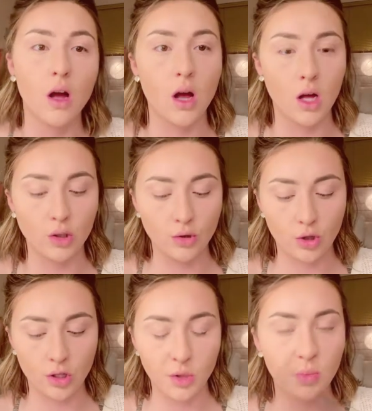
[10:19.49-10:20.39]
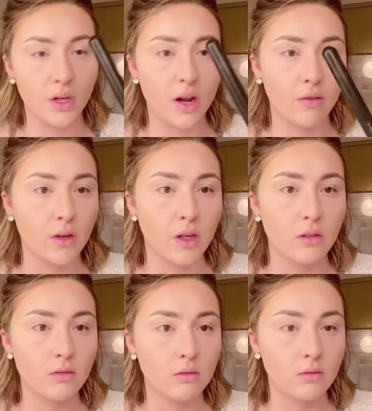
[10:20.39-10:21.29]
I'll just put
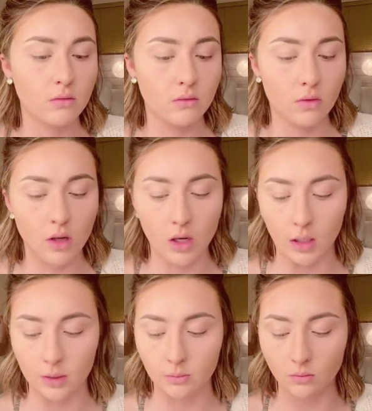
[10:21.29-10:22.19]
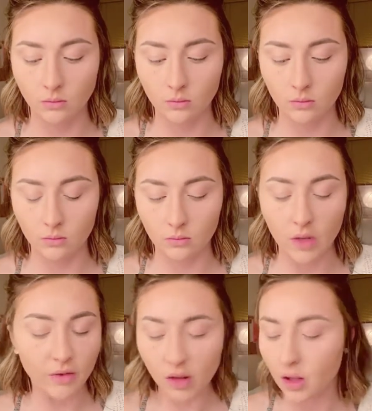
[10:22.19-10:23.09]
everything
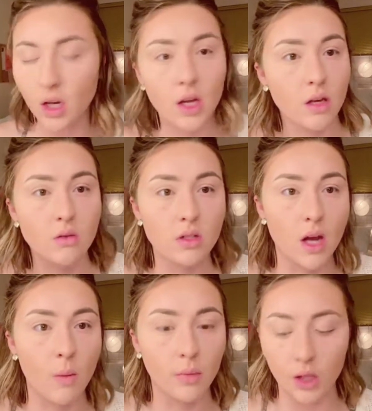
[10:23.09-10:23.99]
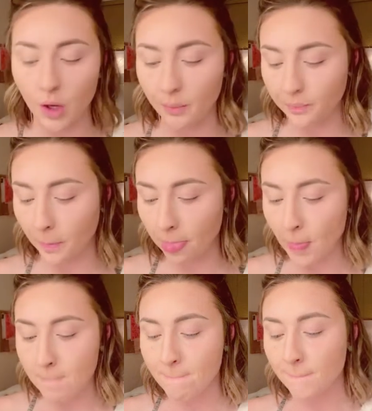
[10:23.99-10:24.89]
that I use down below.
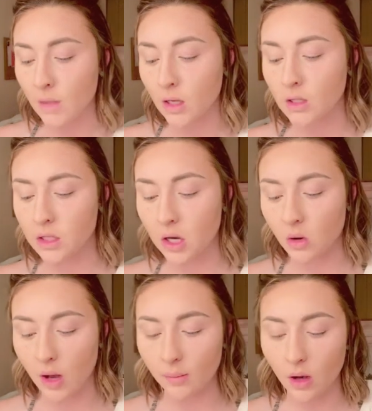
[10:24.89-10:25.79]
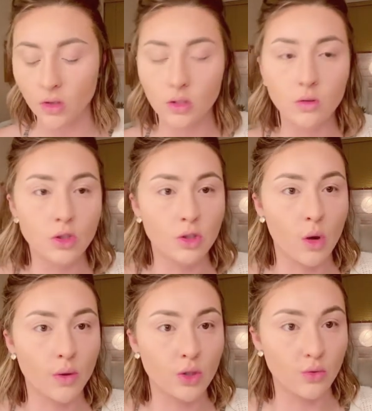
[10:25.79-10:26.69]
So I'm also
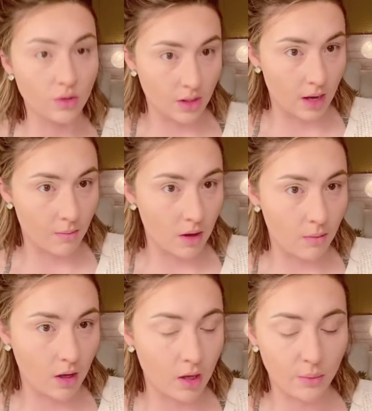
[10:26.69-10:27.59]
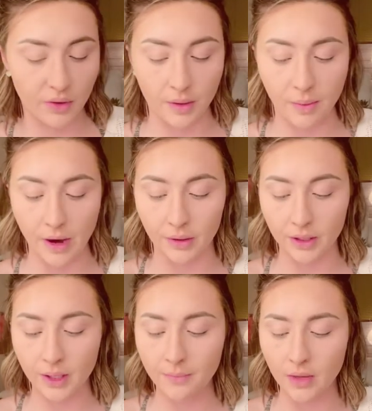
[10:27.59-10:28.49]
going to set my makeup with a
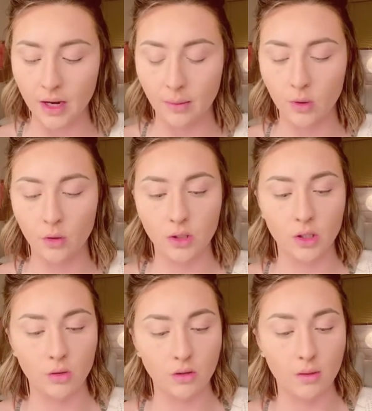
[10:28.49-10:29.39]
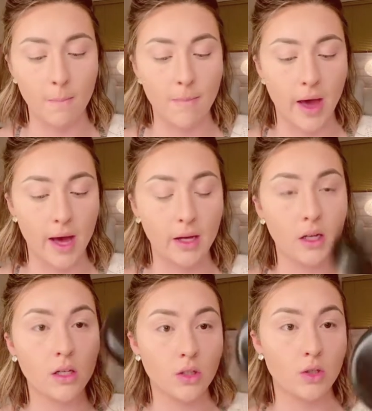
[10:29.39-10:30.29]
powder, and I'm going to use the
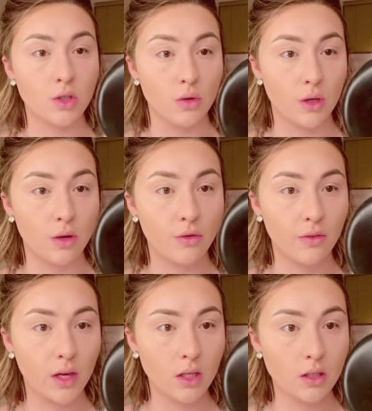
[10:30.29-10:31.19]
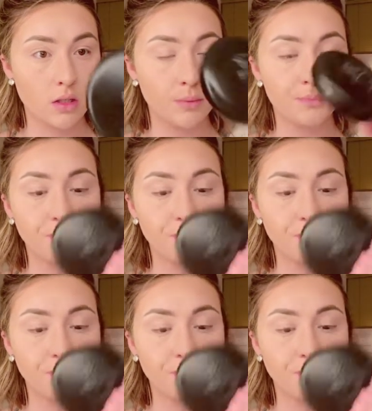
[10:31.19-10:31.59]
MAC Studio Fix